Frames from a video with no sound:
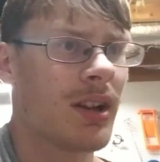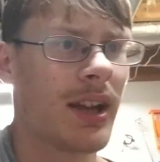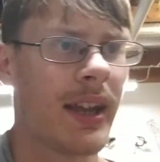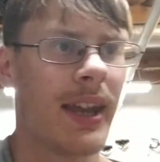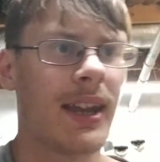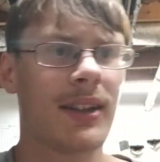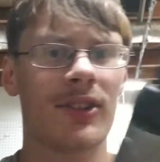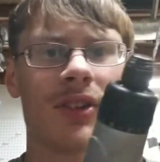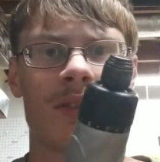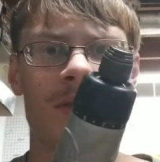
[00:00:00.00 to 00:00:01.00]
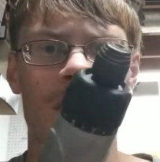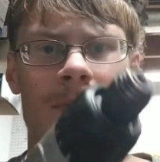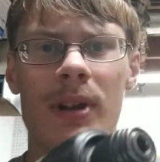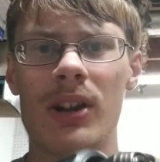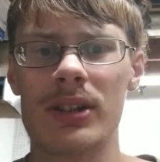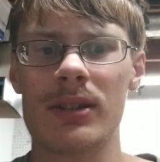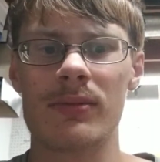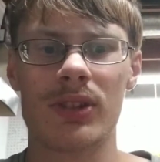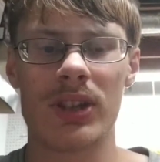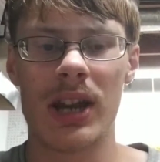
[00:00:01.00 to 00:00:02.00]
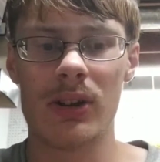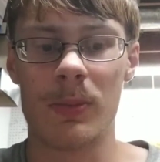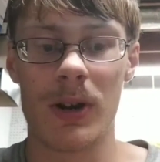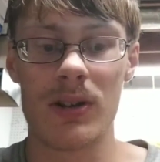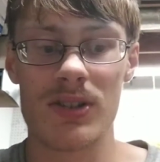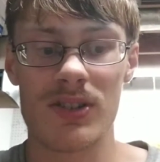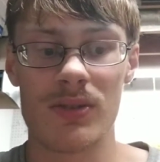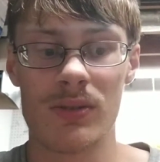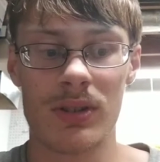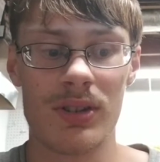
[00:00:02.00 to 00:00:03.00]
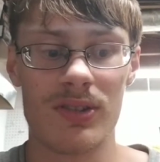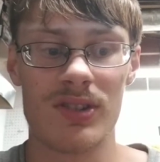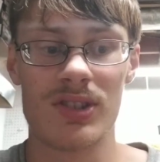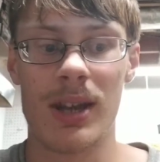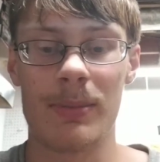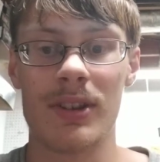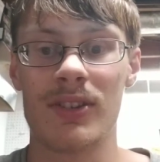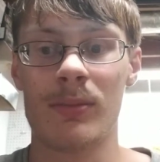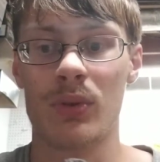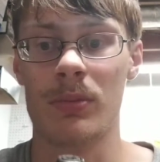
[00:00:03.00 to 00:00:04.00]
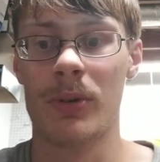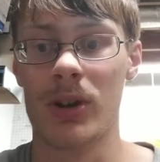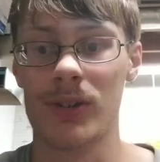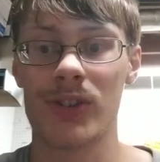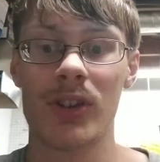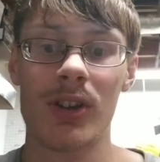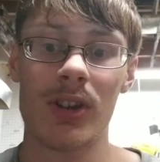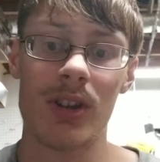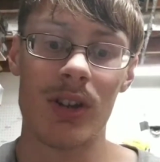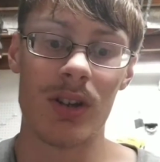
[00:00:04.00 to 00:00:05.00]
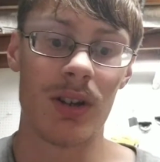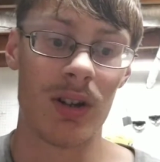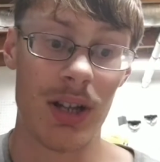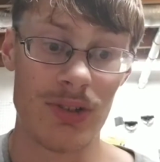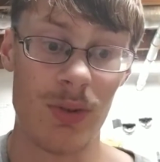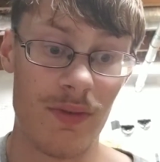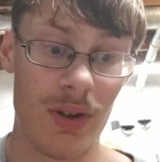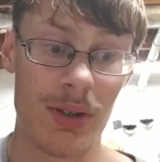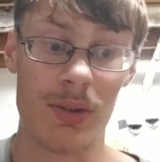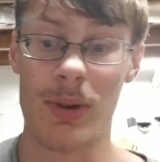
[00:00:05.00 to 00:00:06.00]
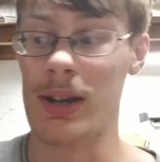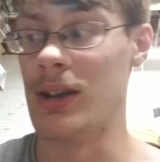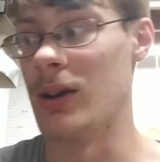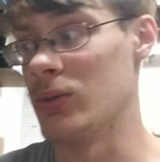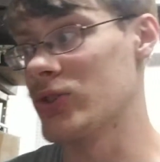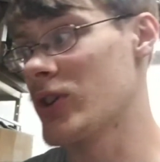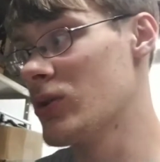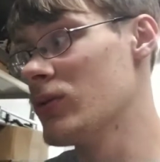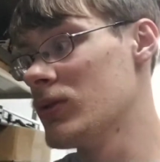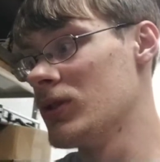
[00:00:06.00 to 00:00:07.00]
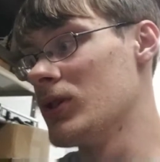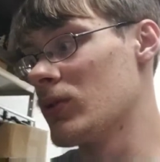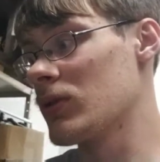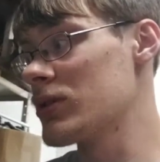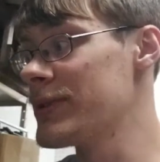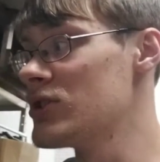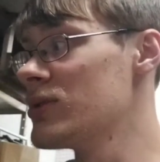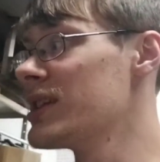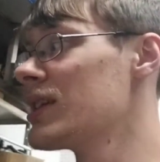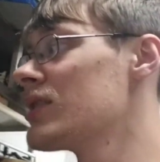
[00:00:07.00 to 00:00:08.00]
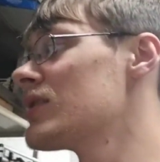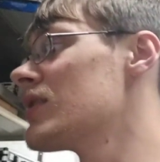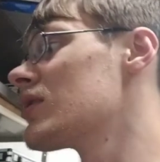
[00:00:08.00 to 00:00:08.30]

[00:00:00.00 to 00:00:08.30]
And American counterparts, who are using Japanese imported parts, are not doing very good right now. So we're going to be doing a